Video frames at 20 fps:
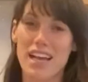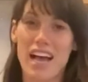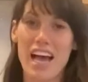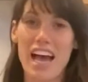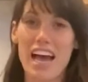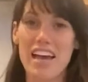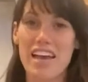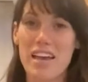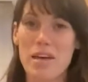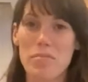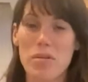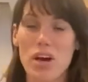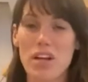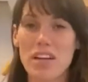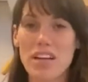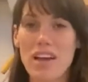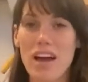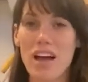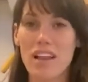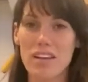I am on
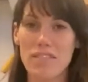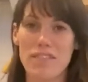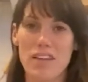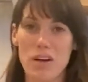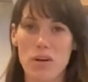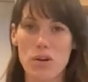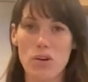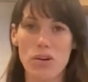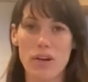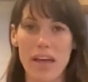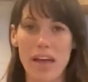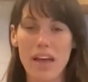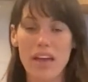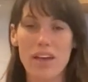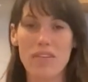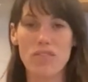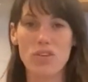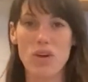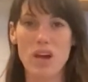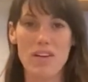a cauliflower kick.
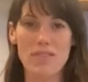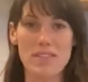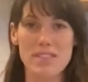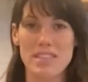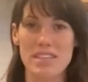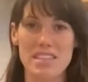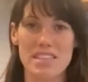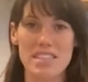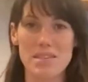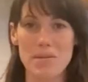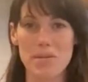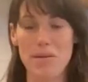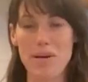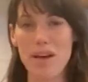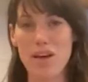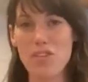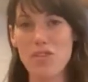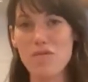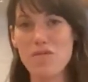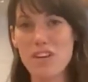If you haven't seen some of
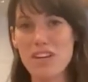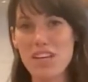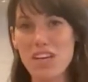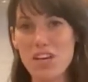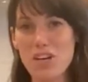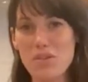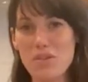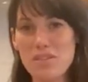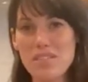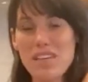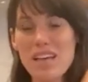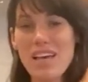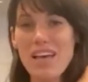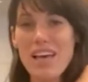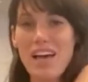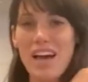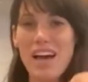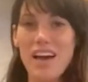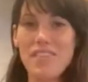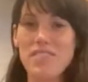my other videos,
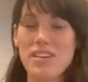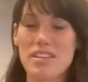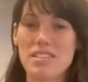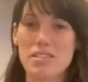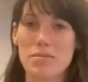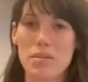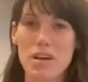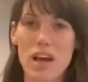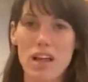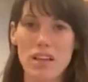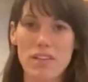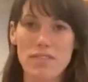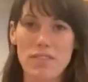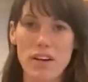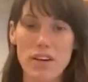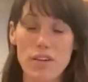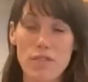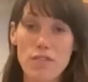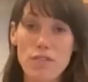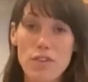I've done some
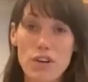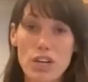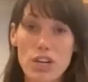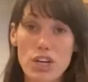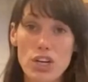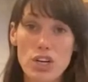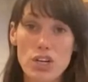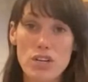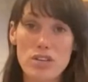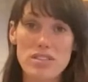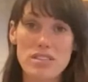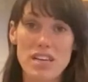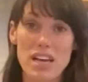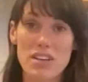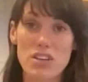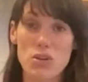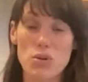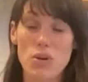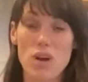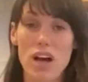cauliflower fritters,
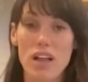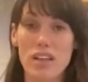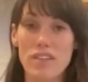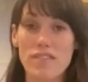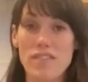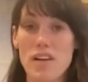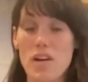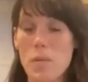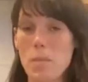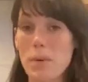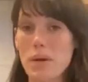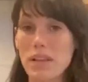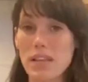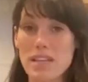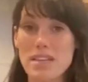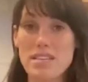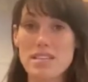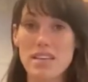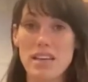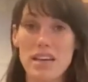I do cauliflower
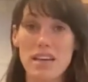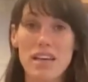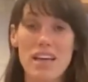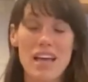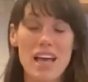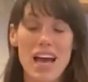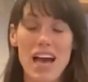polenta.